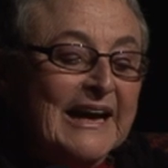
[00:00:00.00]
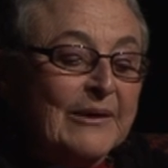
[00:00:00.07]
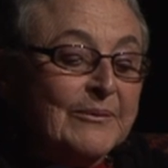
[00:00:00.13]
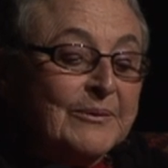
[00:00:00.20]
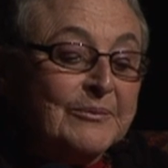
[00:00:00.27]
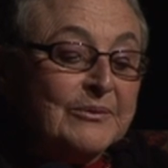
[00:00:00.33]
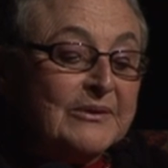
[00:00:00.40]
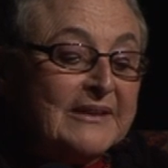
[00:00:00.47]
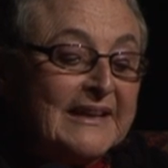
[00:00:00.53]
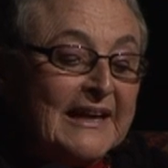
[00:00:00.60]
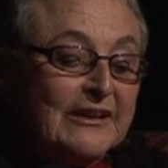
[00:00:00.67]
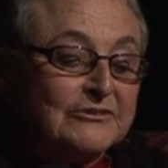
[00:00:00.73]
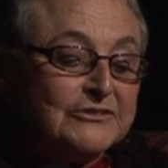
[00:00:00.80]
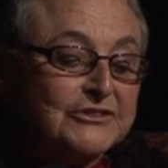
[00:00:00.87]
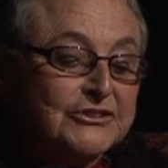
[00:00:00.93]
Now we
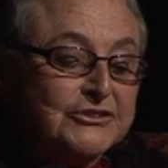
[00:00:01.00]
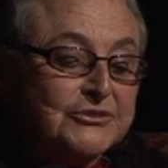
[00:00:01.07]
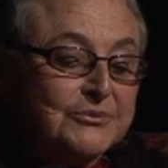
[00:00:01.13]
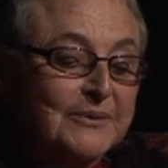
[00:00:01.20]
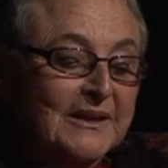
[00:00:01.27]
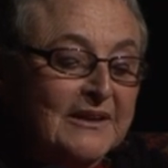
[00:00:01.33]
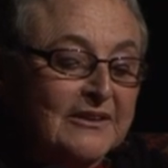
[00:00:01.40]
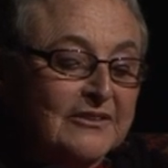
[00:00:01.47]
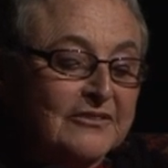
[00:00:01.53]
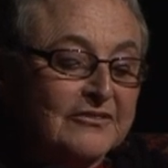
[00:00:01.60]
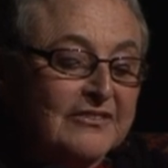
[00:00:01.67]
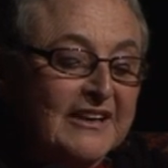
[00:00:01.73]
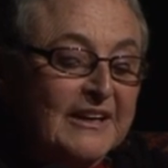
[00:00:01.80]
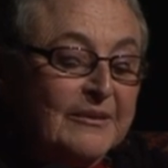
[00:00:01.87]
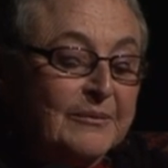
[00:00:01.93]
will count to
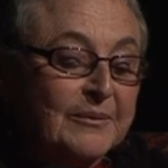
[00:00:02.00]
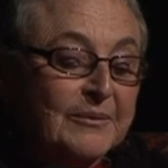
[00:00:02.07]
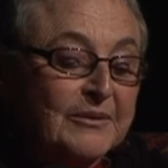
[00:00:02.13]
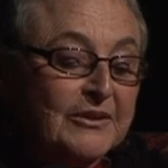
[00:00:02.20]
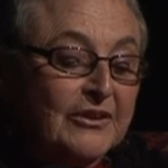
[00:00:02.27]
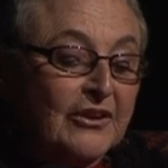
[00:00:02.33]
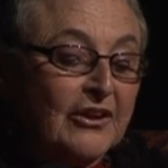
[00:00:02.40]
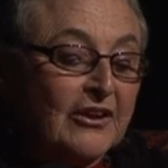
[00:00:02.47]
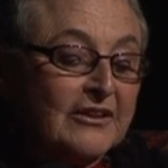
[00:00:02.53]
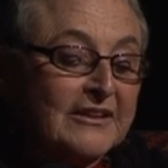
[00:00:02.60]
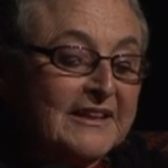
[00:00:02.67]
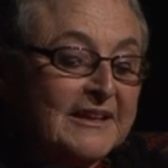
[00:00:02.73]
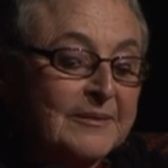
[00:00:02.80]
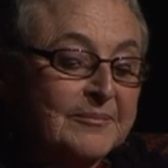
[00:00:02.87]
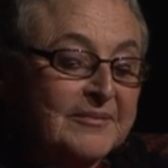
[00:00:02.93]
12, and we will
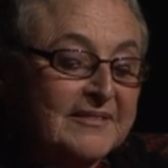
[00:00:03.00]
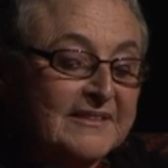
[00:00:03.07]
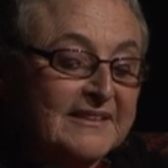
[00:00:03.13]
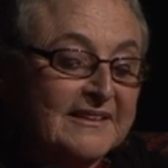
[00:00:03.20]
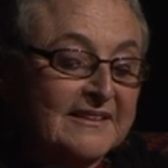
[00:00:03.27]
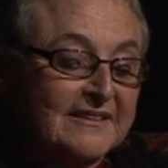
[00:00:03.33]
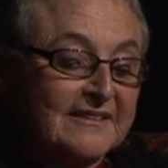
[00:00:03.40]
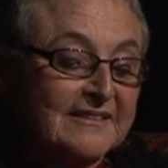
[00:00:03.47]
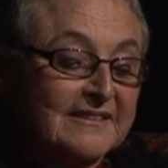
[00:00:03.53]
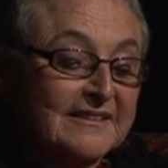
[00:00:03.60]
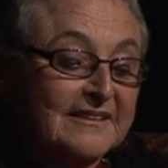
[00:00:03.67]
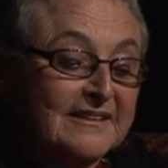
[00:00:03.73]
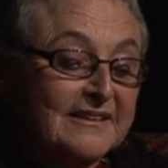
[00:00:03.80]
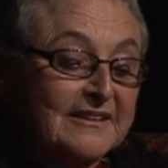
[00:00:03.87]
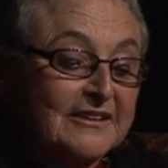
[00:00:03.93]
all keep
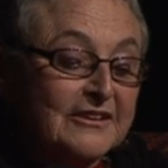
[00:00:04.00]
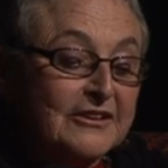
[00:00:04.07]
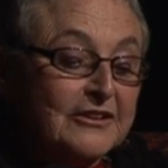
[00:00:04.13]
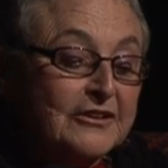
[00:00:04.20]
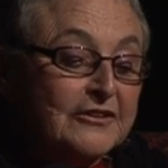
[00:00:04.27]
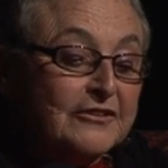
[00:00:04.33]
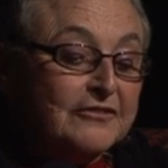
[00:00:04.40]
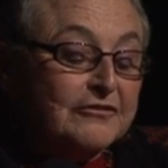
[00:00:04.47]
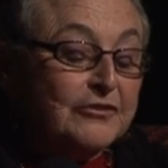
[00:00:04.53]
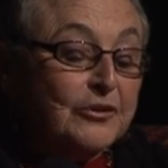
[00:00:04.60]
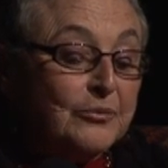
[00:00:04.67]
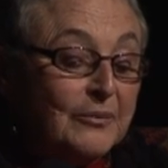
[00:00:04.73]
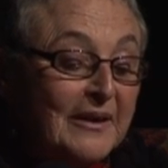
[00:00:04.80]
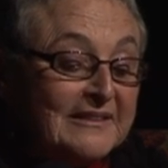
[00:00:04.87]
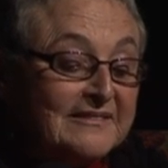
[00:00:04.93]
still.
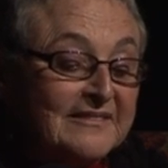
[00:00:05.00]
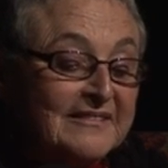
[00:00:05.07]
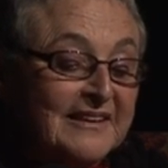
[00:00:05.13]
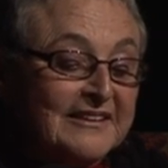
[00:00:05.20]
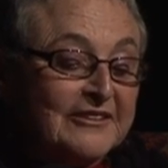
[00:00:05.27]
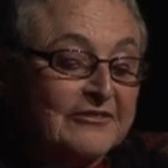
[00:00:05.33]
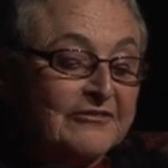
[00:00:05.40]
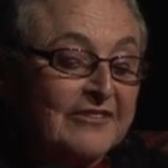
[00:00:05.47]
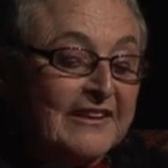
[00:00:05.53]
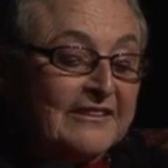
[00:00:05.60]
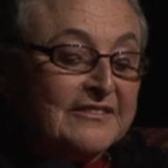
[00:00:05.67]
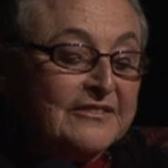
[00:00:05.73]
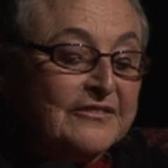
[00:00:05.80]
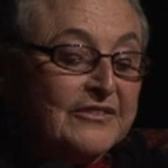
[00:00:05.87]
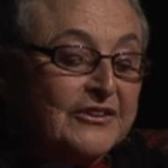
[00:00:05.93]
For once on the
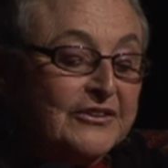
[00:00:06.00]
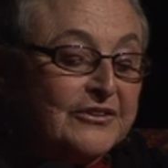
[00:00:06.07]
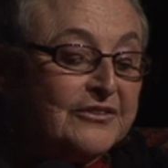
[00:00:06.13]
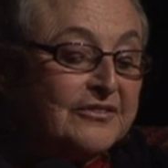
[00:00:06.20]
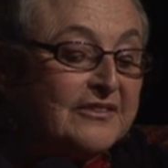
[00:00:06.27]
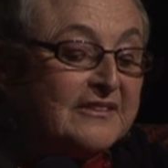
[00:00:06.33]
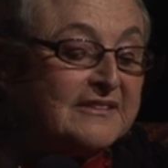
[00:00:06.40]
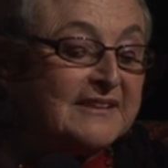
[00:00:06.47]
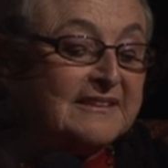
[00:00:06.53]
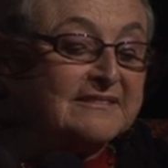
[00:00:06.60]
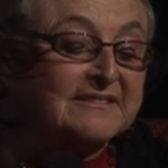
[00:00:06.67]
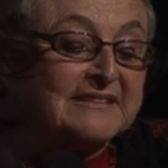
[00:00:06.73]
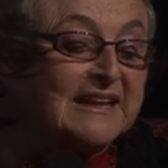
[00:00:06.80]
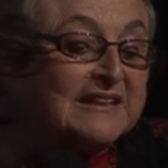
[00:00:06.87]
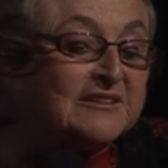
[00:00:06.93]
face of the earth,
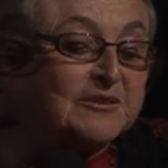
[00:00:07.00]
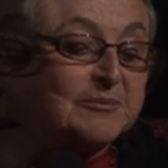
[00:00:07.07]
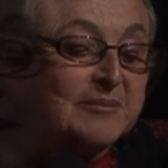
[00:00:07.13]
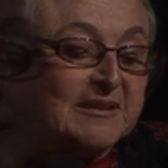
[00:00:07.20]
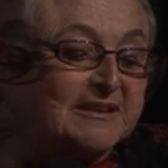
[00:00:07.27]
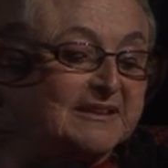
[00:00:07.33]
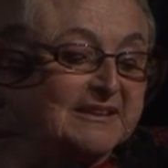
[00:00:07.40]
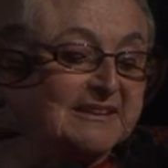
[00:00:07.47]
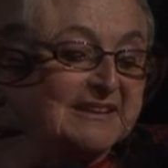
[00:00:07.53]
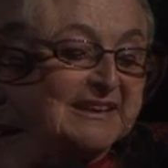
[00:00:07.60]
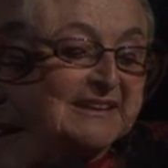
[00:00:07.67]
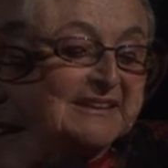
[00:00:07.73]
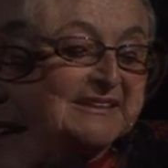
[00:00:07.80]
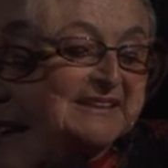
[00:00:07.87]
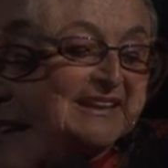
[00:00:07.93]
let's not
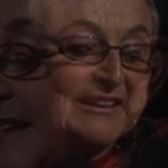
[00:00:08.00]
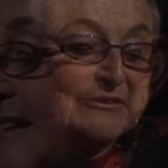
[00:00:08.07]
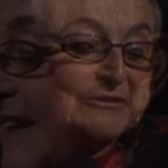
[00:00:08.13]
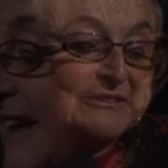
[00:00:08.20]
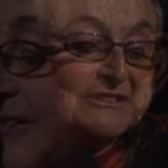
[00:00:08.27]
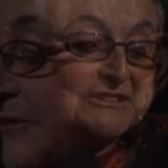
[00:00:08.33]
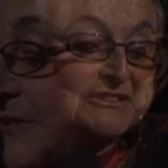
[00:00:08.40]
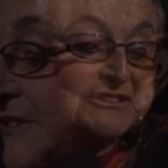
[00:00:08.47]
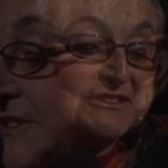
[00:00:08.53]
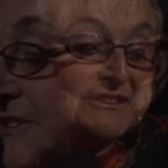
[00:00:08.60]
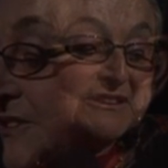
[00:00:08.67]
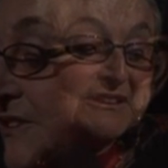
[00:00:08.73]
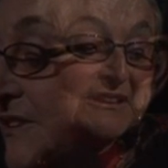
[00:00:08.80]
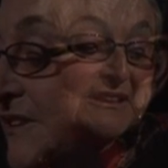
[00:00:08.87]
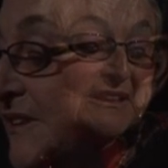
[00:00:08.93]
speak in any
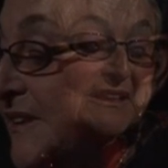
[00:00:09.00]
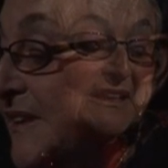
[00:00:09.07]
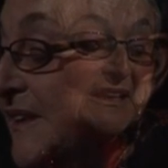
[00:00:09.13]
language.